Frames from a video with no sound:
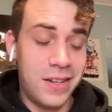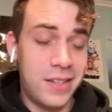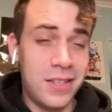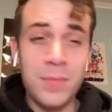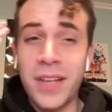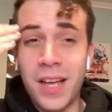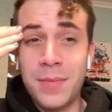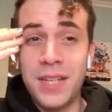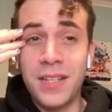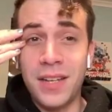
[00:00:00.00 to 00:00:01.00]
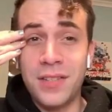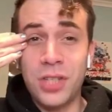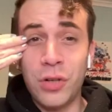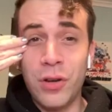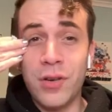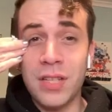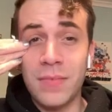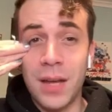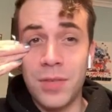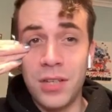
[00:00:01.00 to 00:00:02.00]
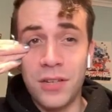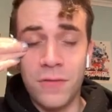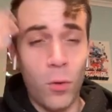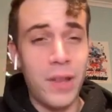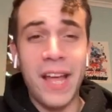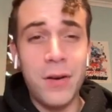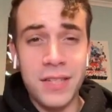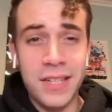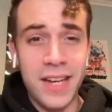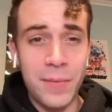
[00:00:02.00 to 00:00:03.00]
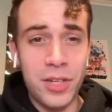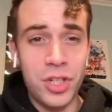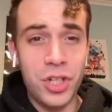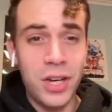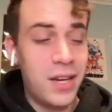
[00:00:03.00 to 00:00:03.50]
Sometimes he does zero, sometimes he does 4,000 damage.